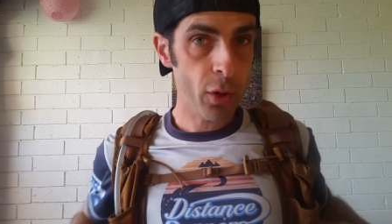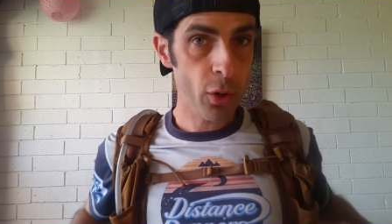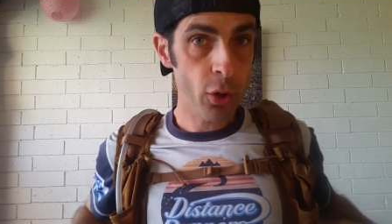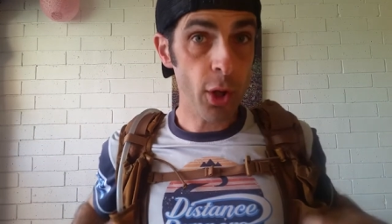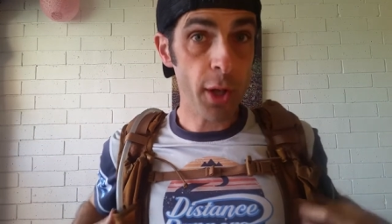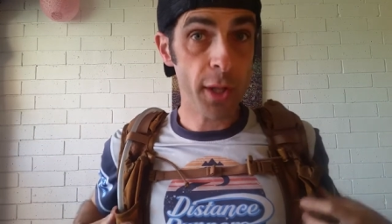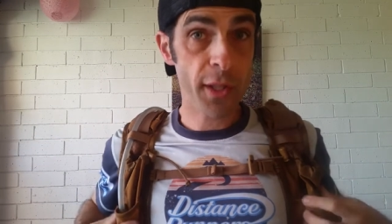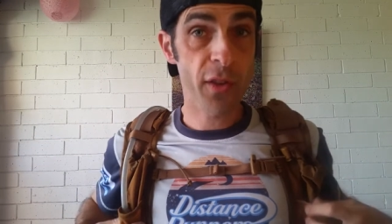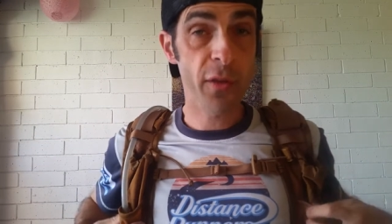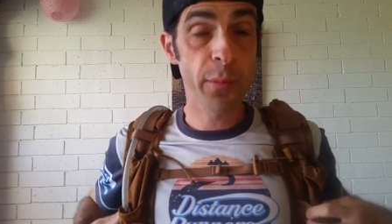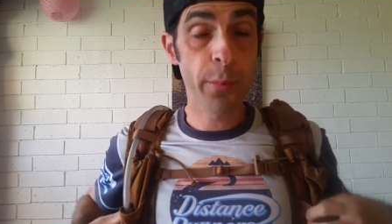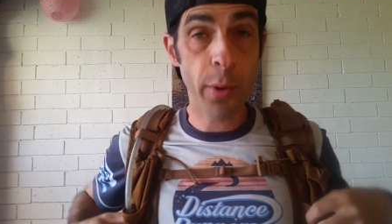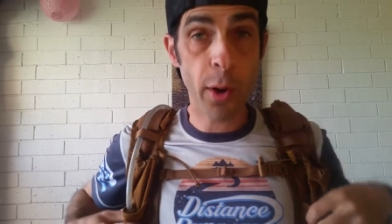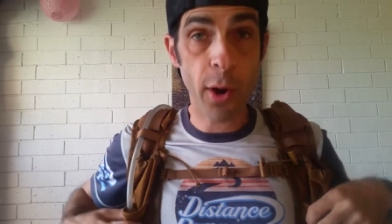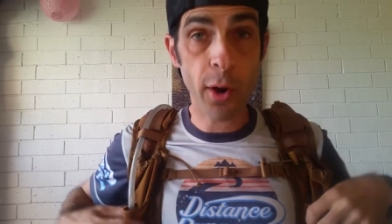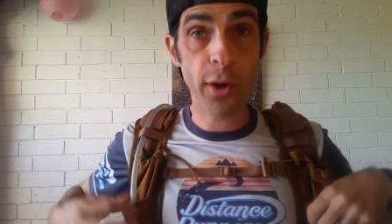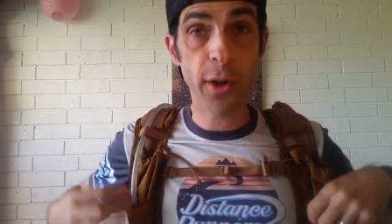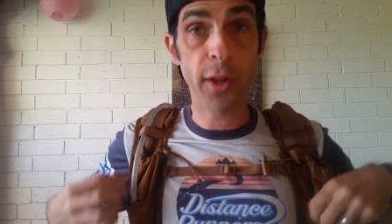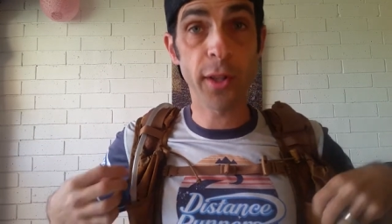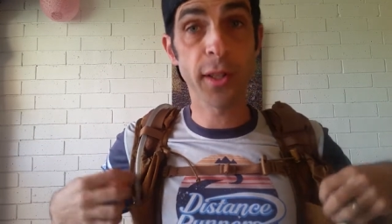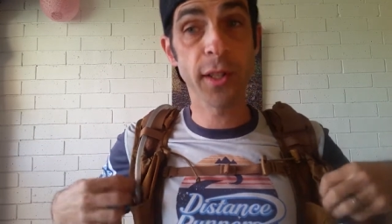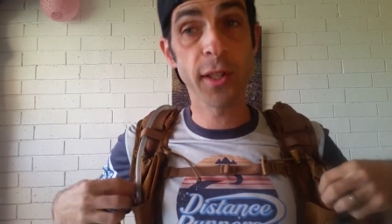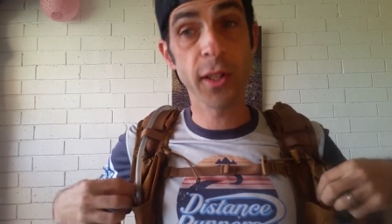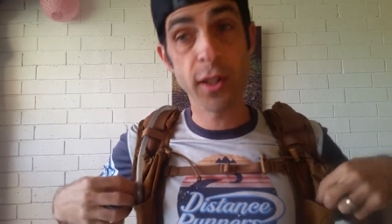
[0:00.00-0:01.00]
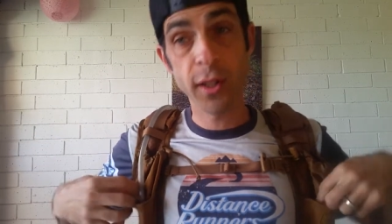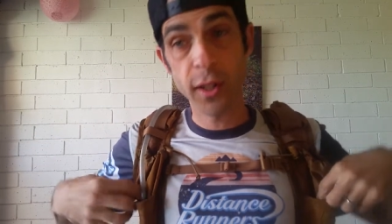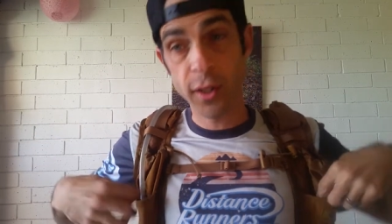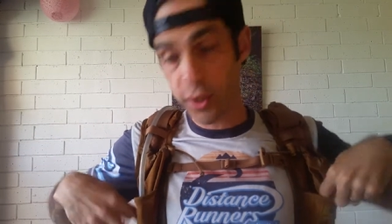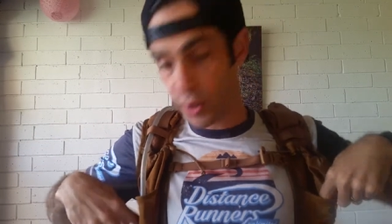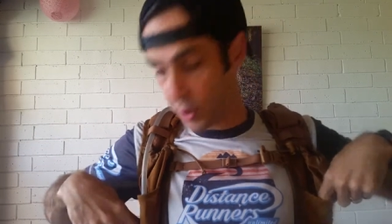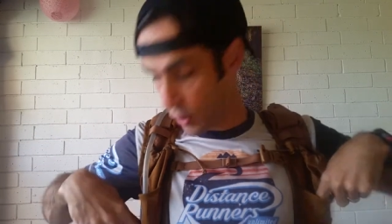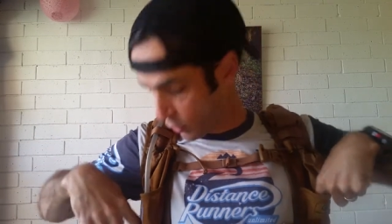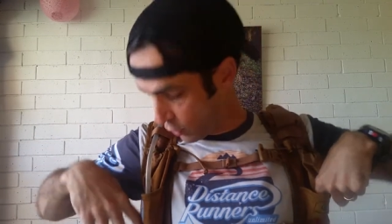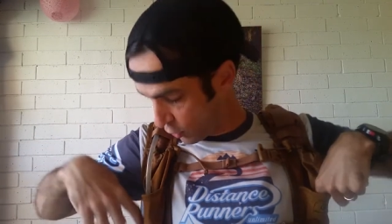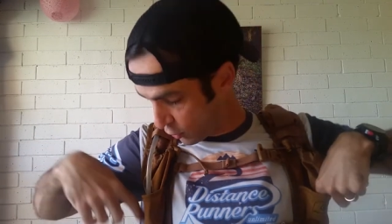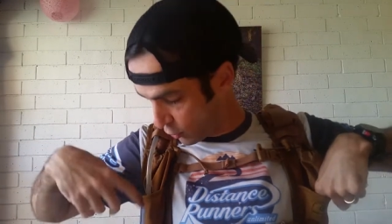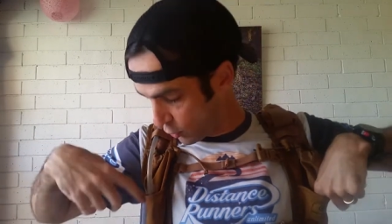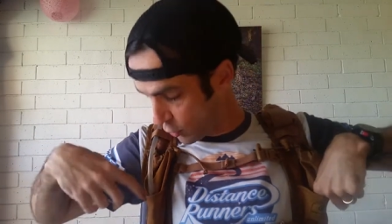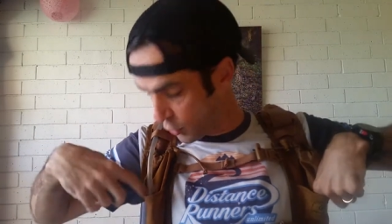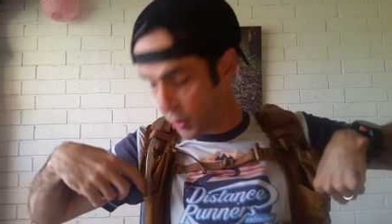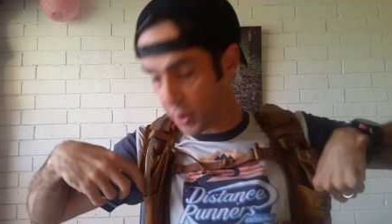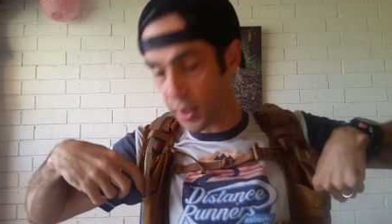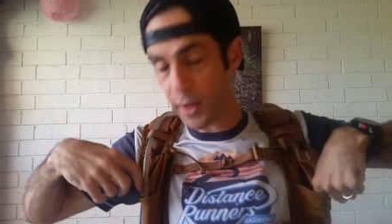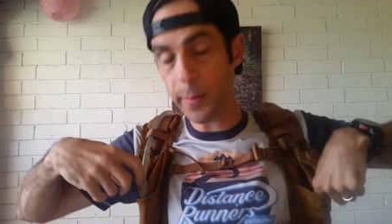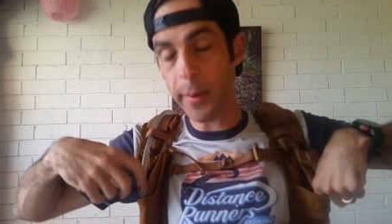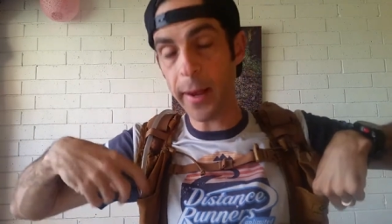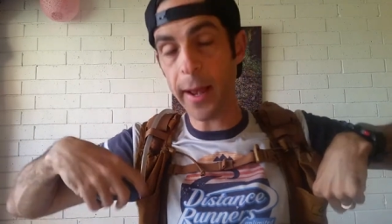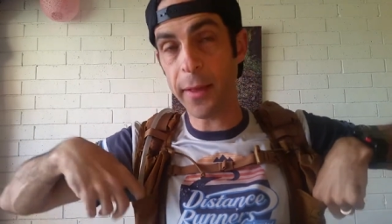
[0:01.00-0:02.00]
Lots of pockets. So the good
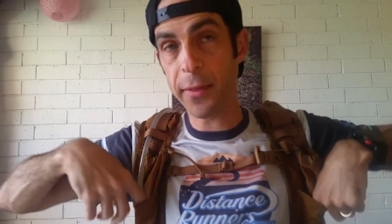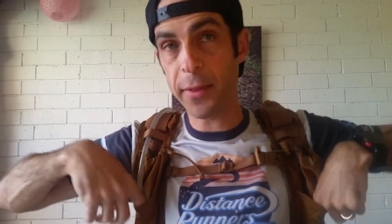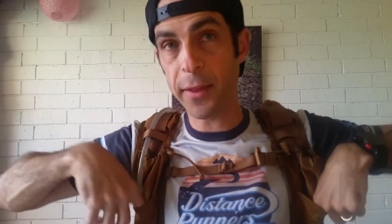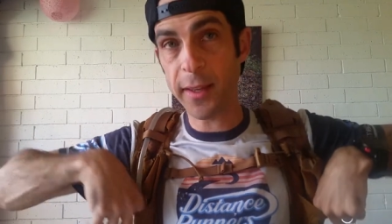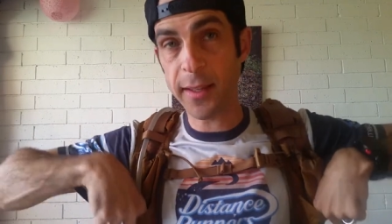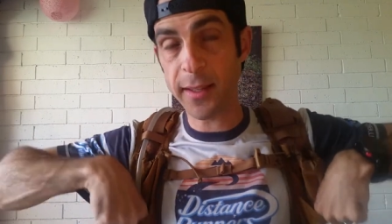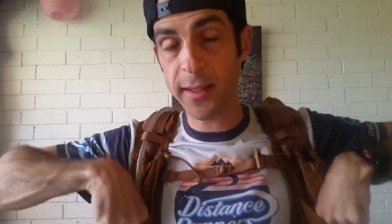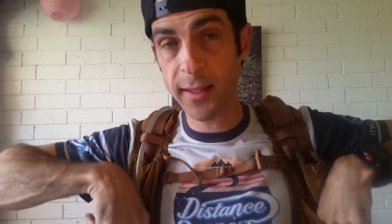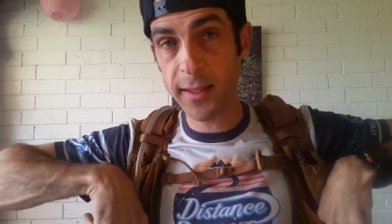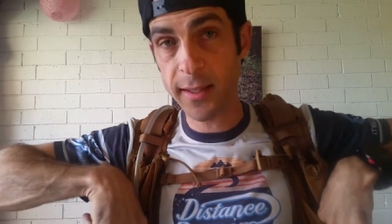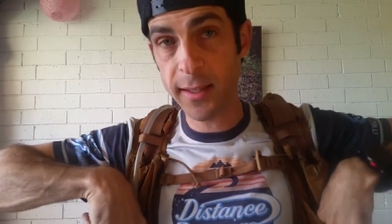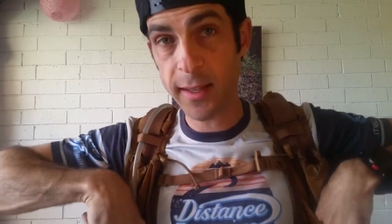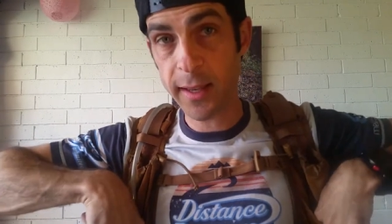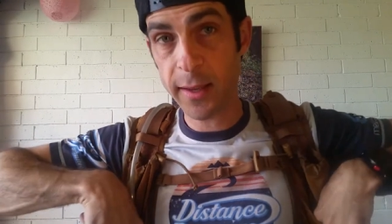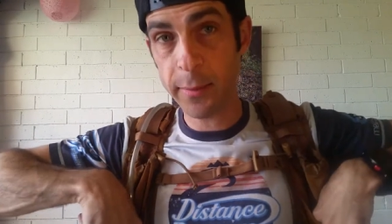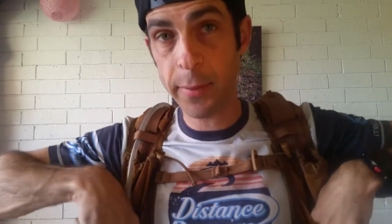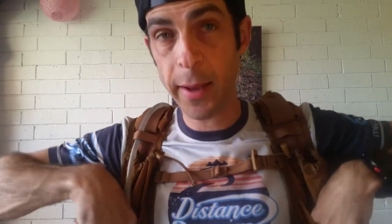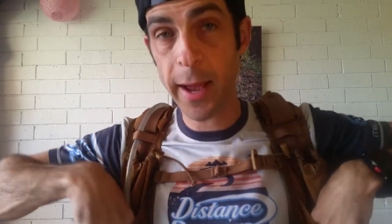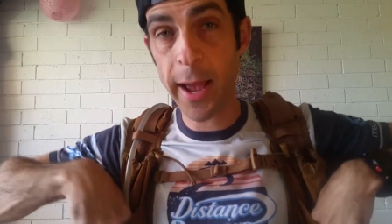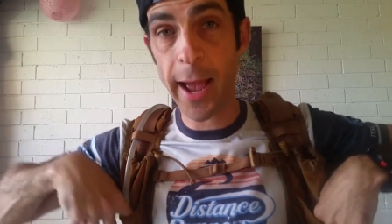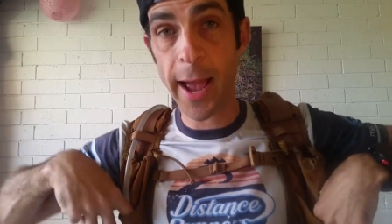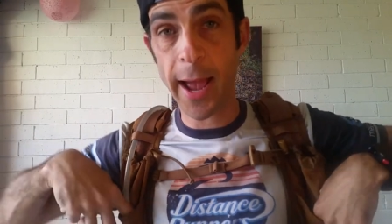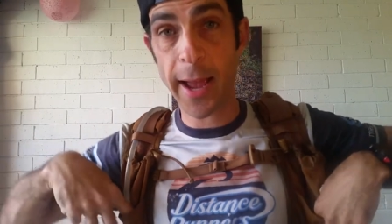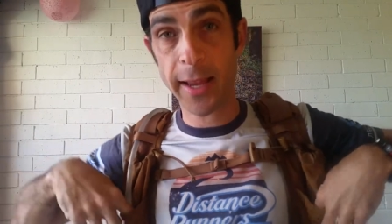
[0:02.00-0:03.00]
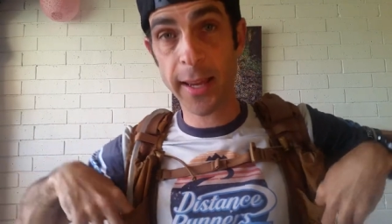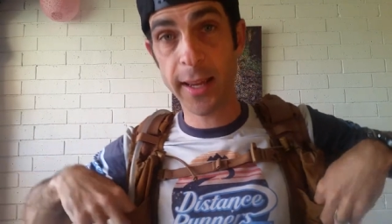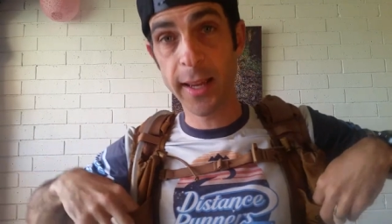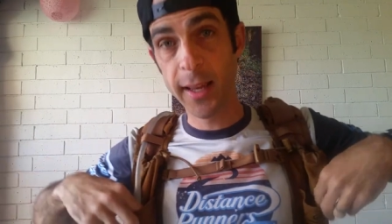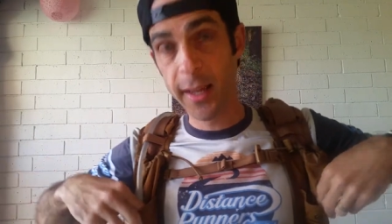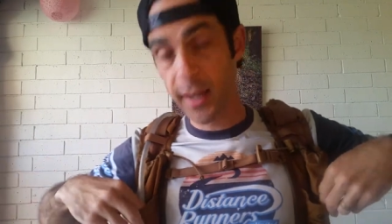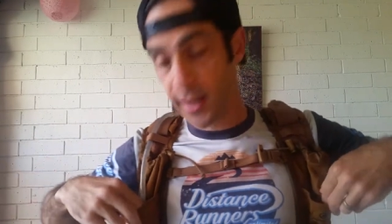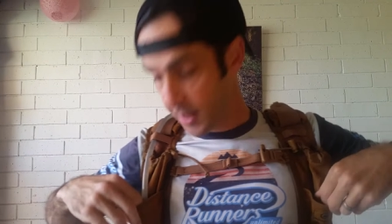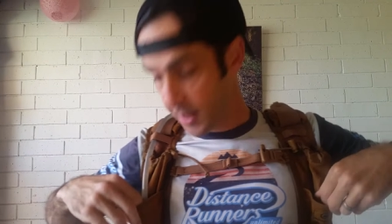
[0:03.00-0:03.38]
thing about this pack